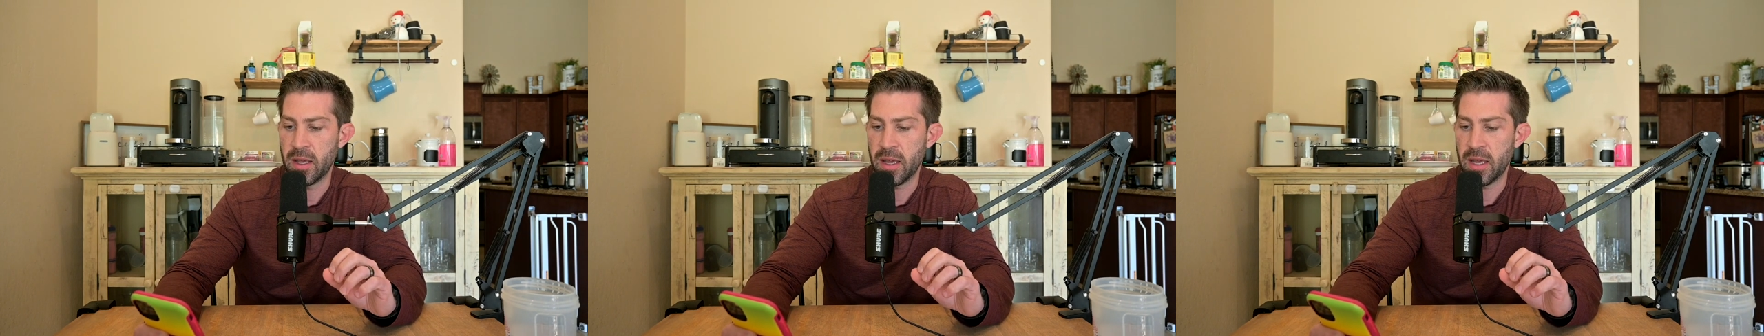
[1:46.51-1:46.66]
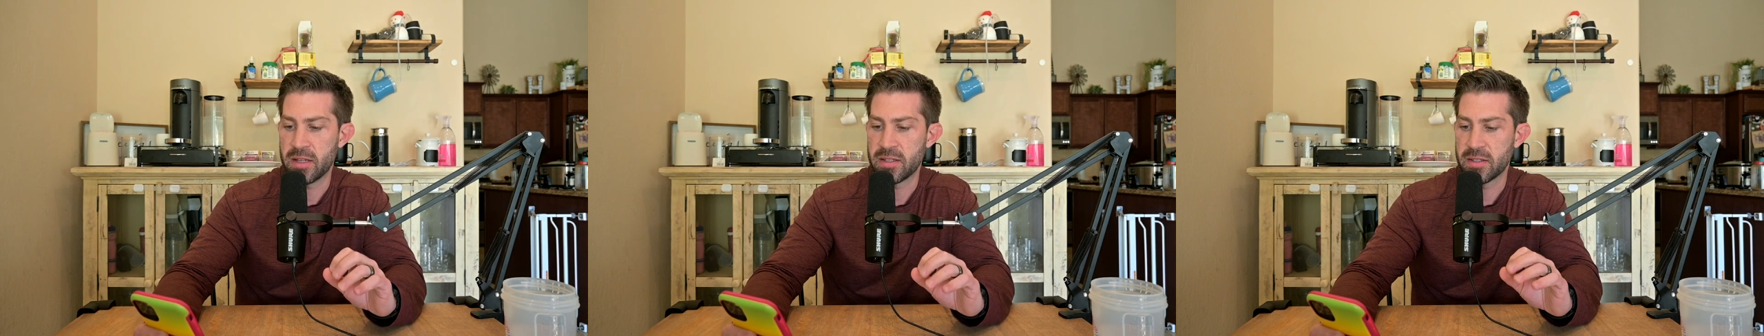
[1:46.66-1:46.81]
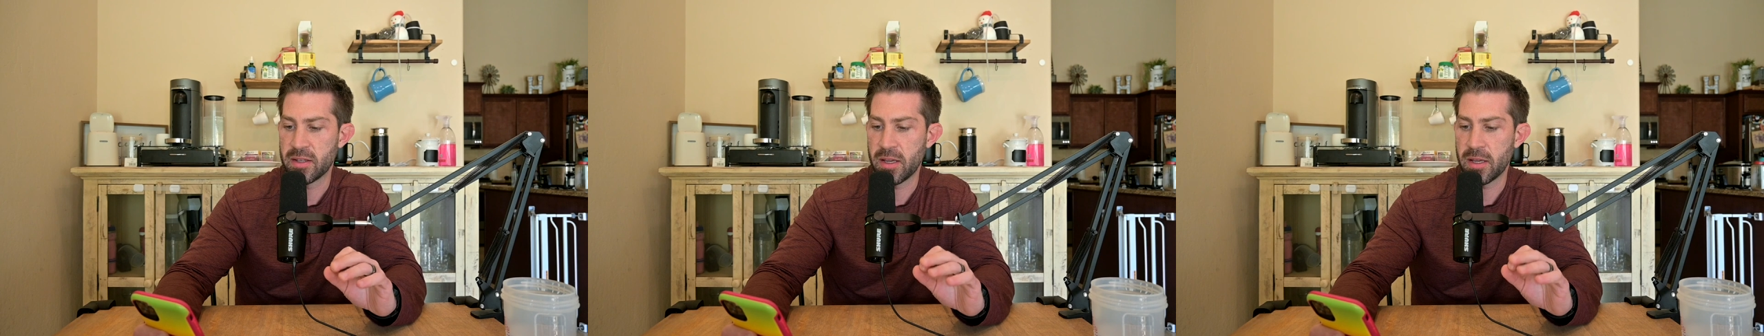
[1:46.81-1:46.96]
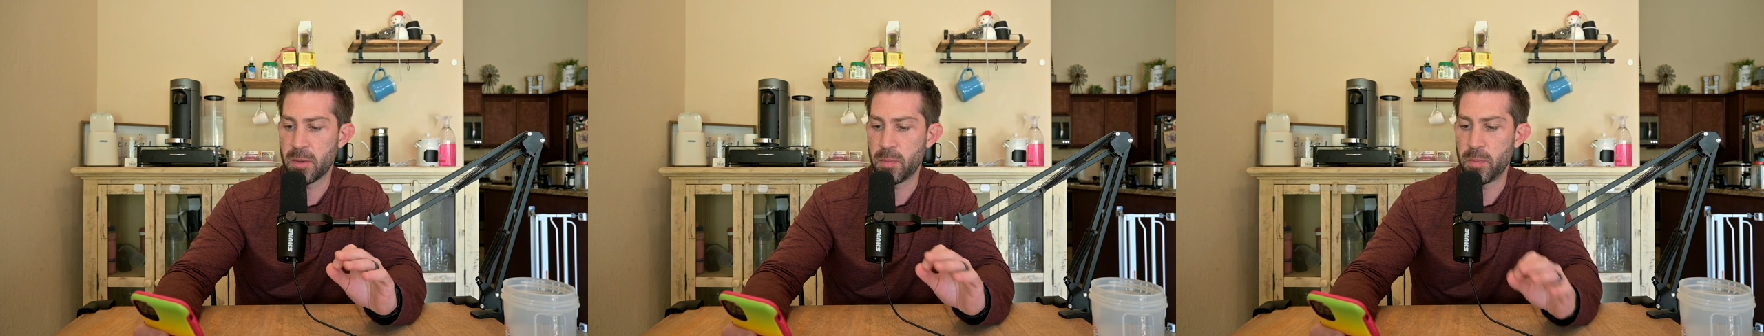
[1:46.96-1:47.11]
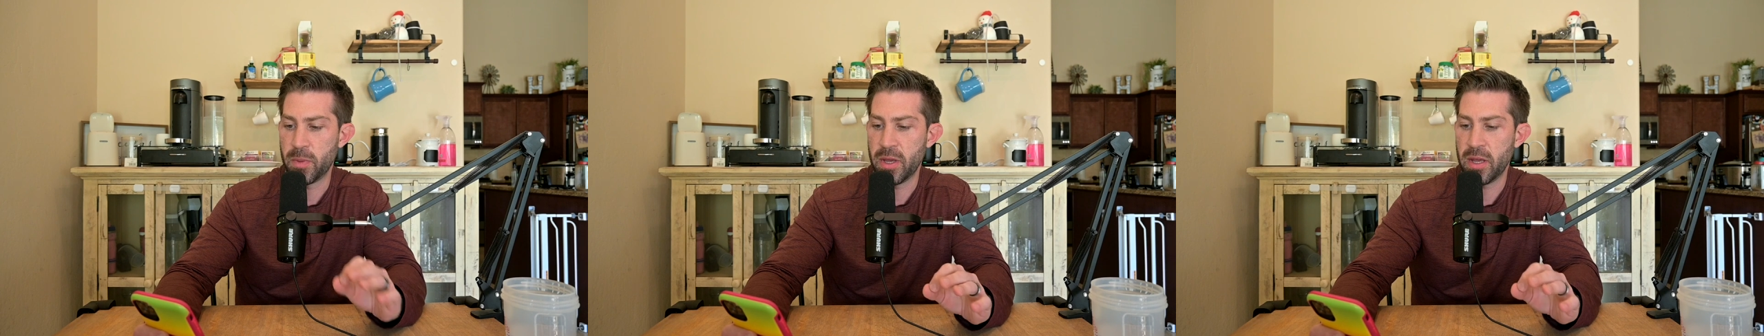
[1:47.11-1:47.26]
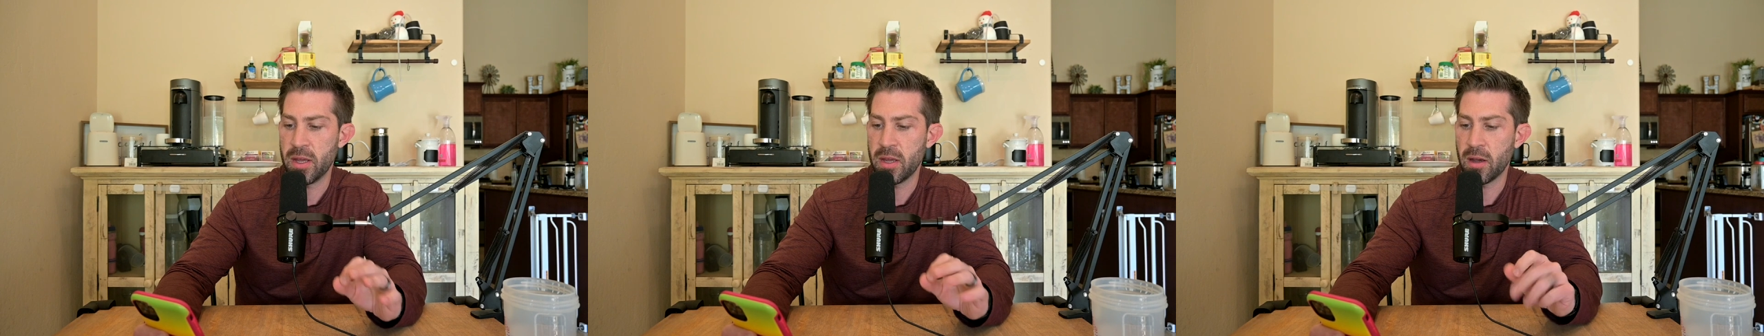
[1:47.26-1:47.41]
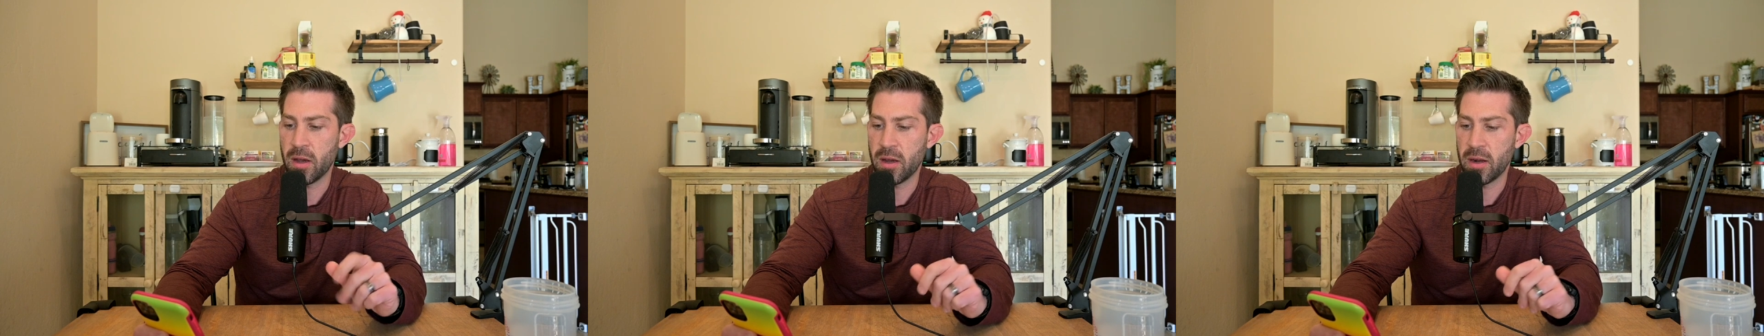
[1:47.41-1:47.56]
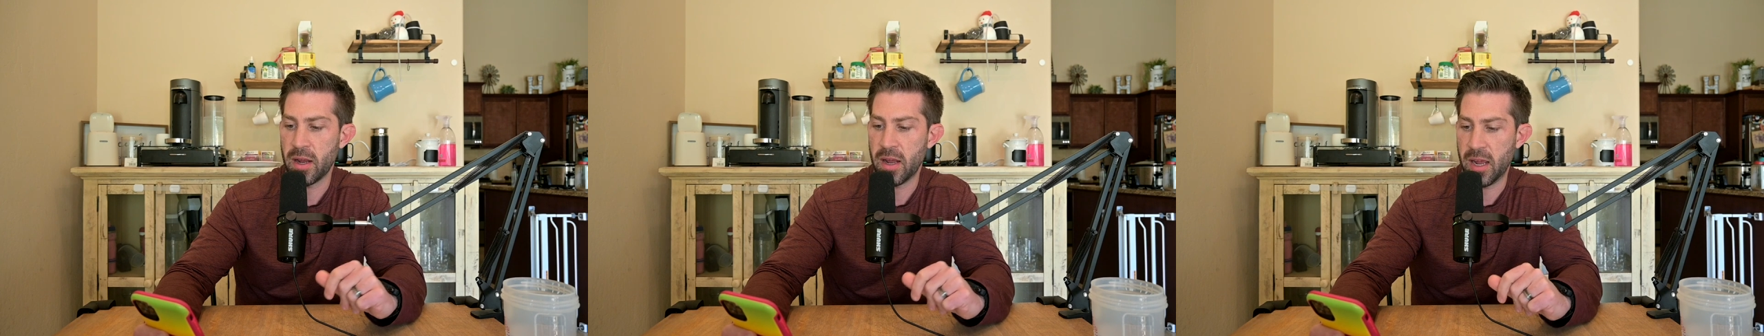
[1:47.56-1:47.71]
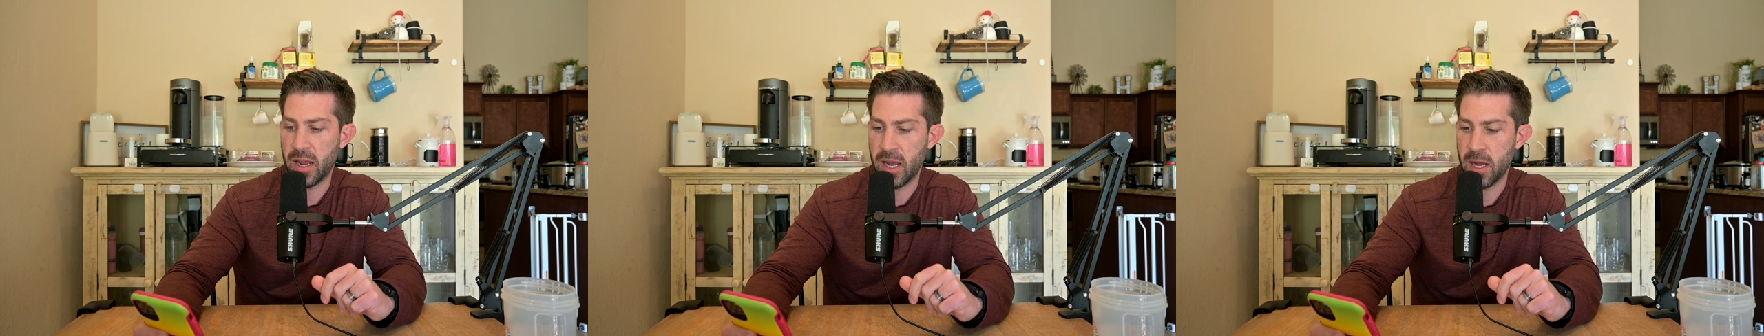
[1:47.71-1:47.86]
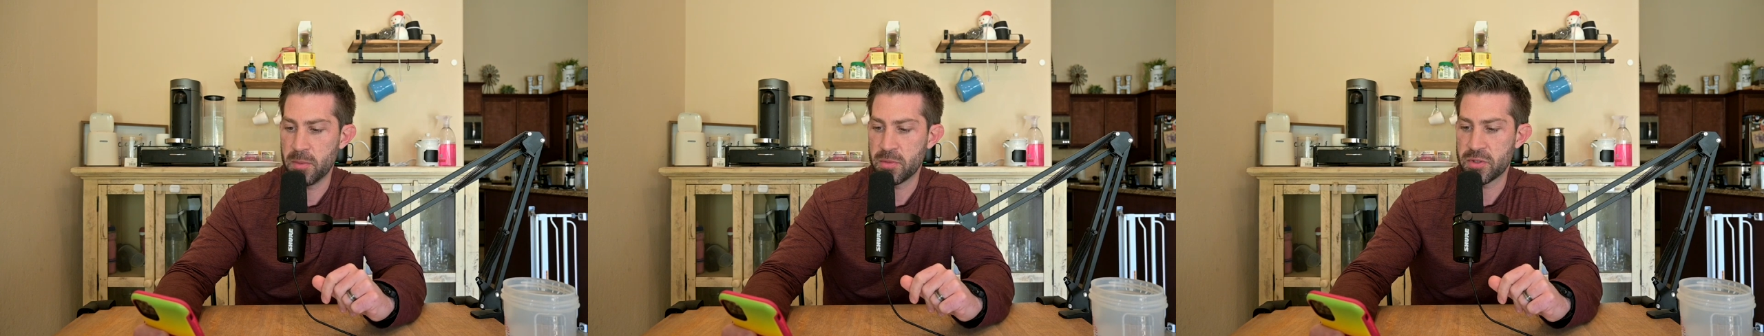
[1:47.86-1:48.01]
it's like being on a
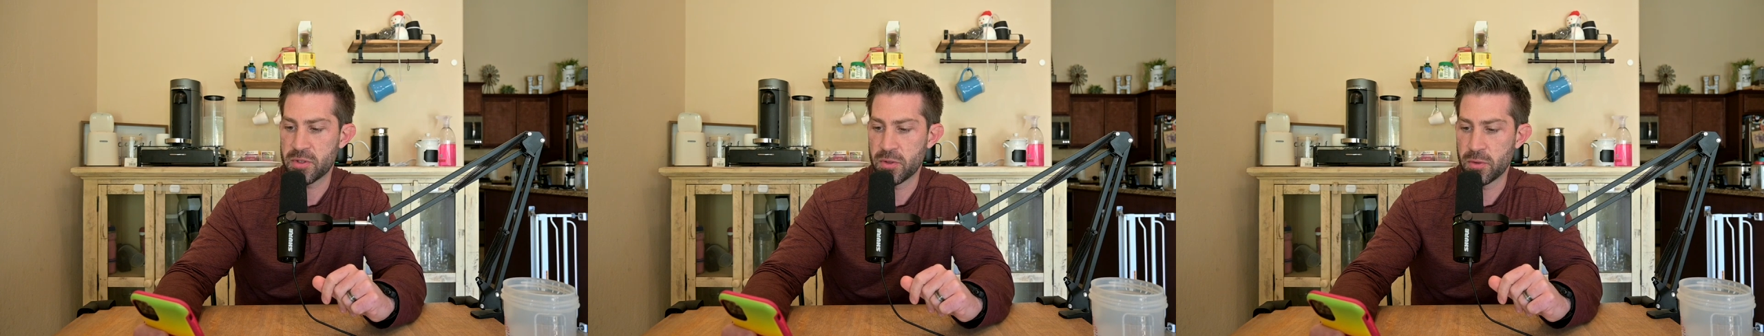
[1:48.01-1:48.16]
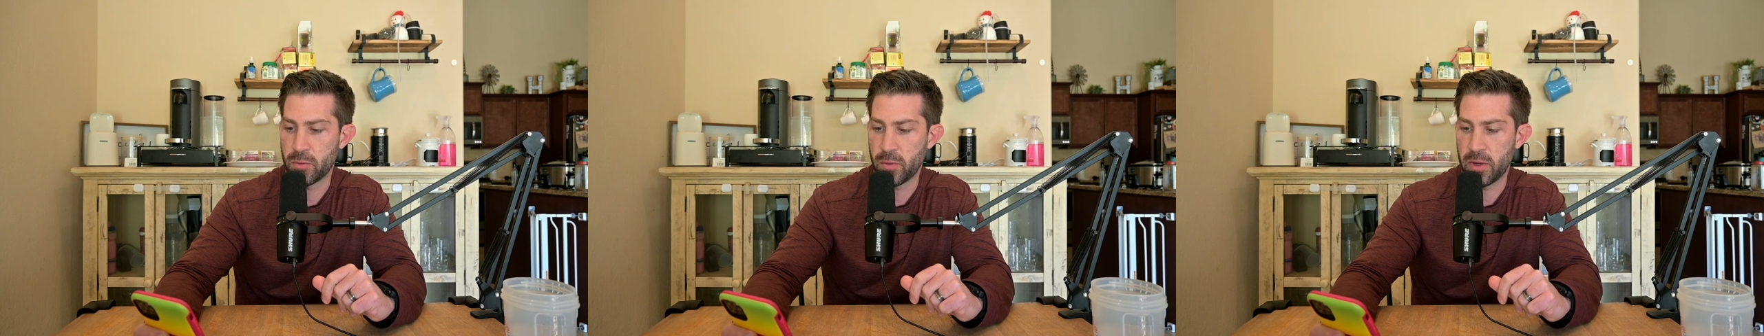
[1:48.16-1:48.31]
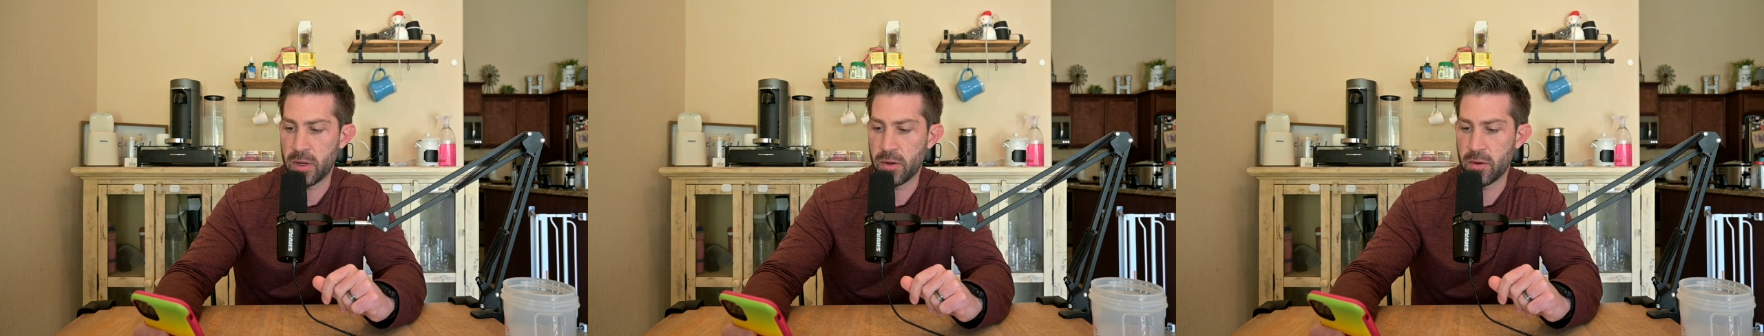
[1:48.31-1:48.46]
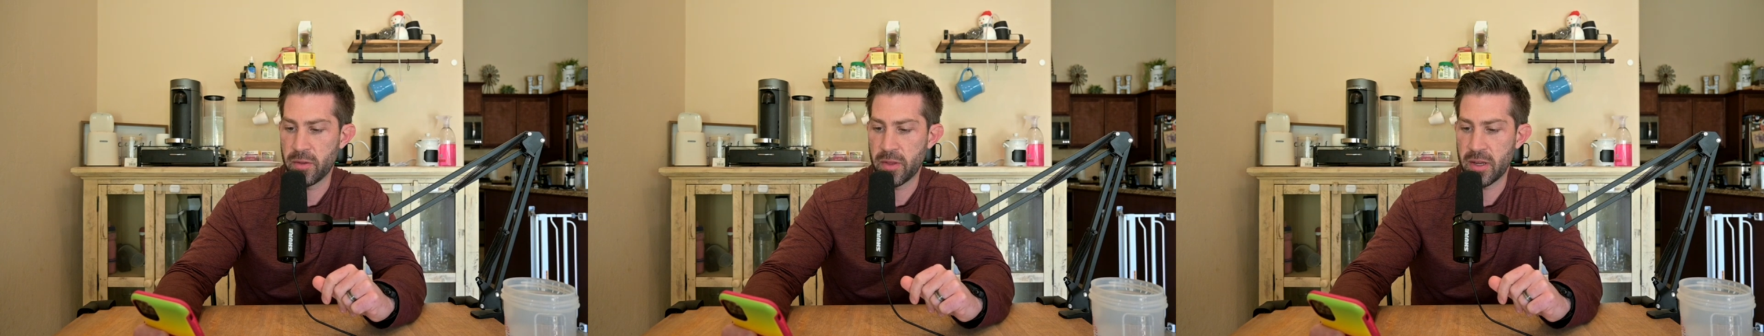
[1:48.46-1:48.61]
hamster wheel